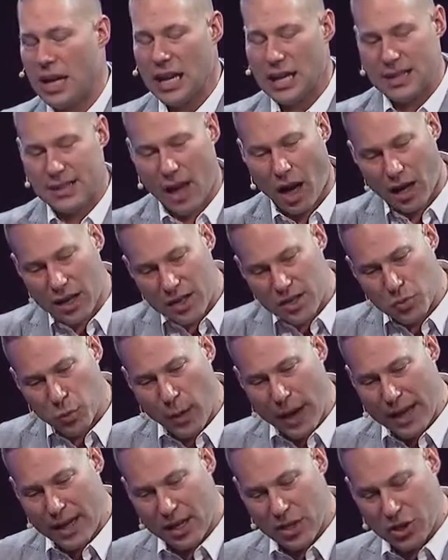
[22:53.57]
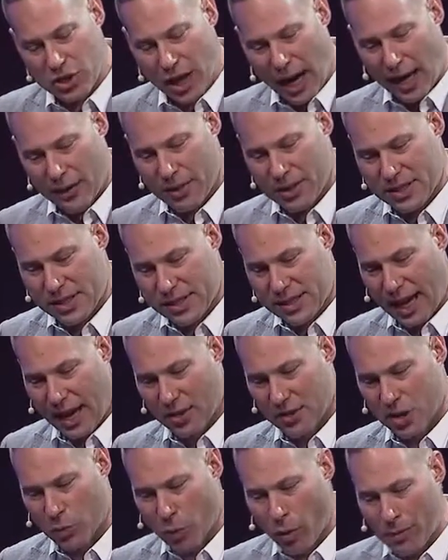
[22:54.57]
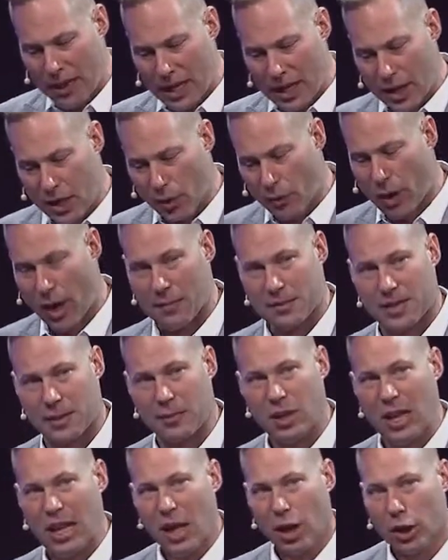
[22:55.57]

he's on his way to Jairus' house. The woman interrupts him.